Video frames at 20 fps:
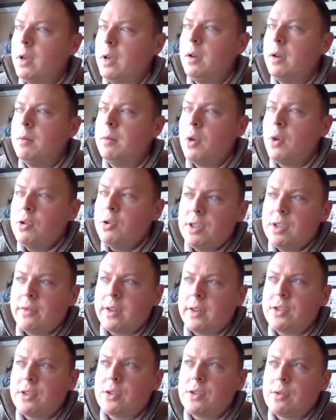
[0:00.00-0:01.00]
most of
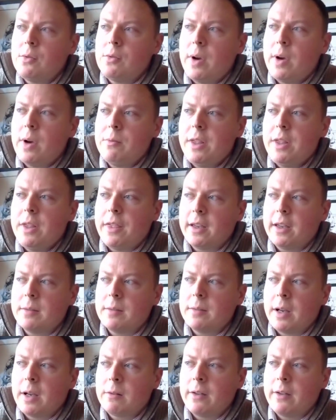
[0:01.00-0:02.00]
us, when we think
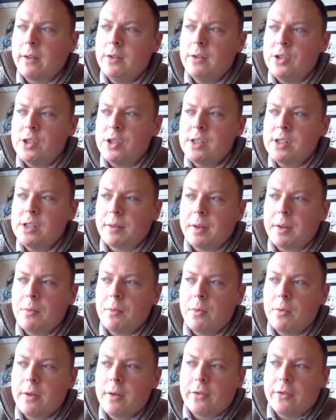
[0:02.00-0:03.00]
about refugees, I
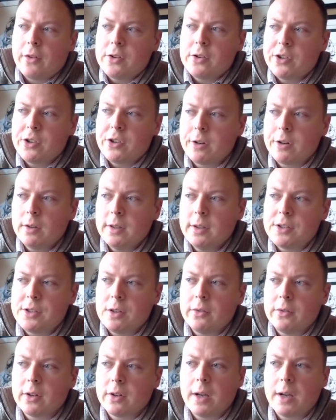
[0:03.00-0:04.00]
mean, the first hurdle is
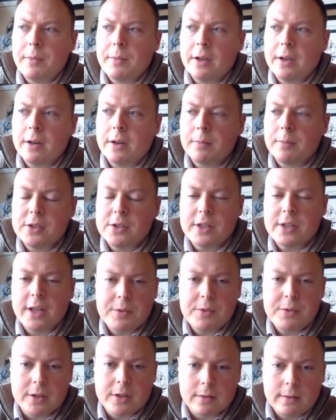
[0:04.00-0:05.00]
overcoming our
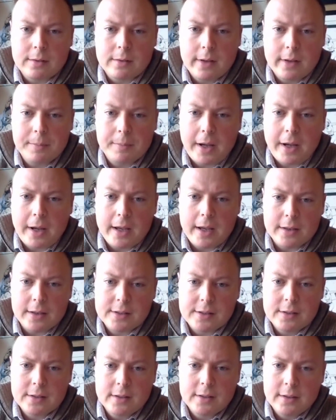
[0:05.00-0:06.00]
perception and our
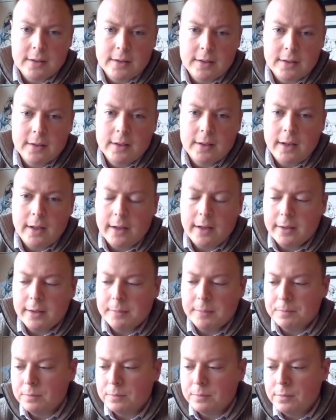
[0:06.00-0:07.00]
bias.
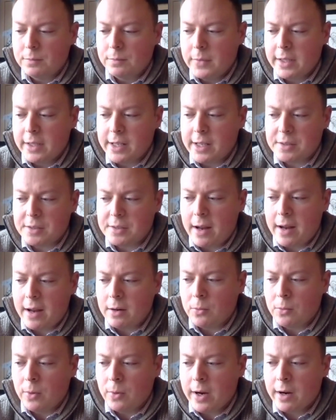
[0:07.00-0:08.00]
It doesn't matter
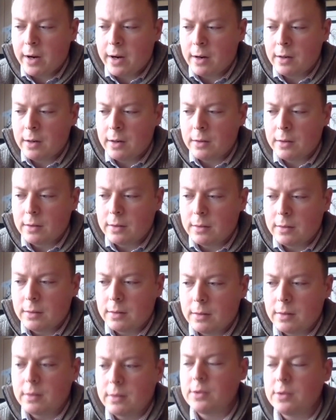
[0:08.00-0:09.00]
where
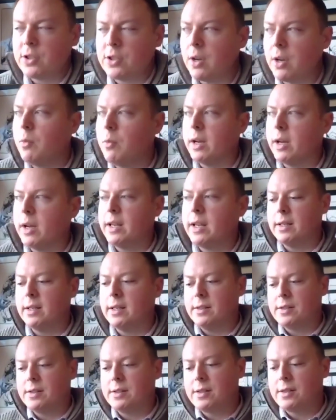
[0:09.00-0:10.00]
someone
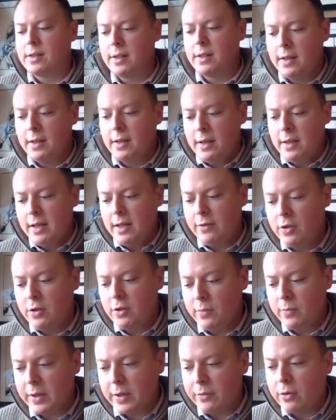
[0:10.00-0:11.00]
is. If you've
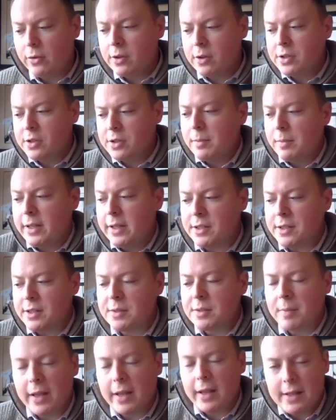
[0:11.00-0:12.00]
been forcibly
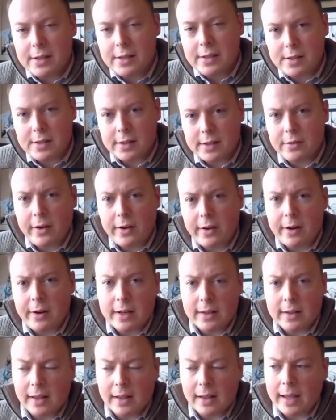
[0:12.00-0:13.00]
displaced, it's very
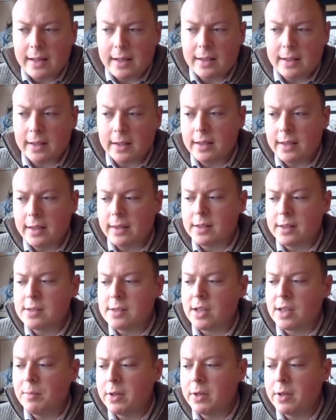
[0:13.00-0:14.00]
unlikely that
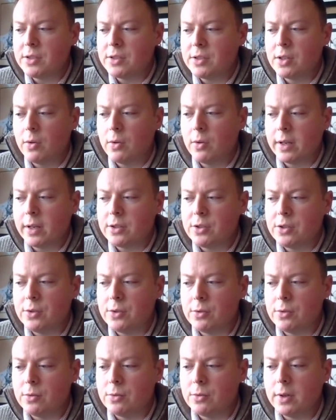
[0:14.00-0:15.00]
someone is going
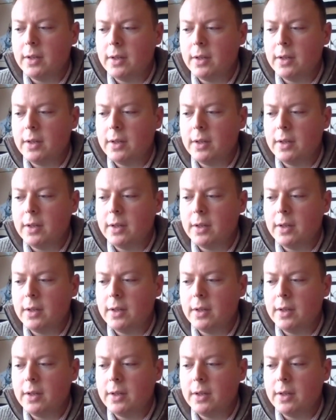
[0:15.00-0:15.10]
to